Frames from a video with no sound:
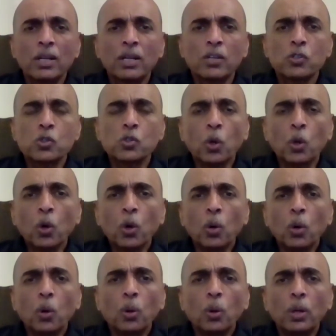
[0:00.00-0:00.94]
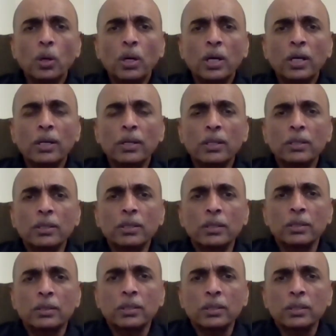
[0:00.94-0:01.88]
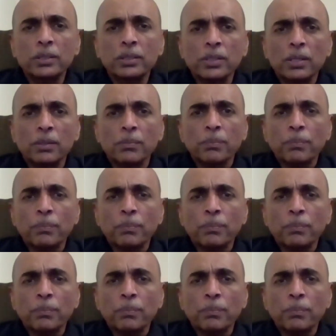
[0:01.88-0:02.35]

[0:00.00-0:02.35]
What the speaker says: So the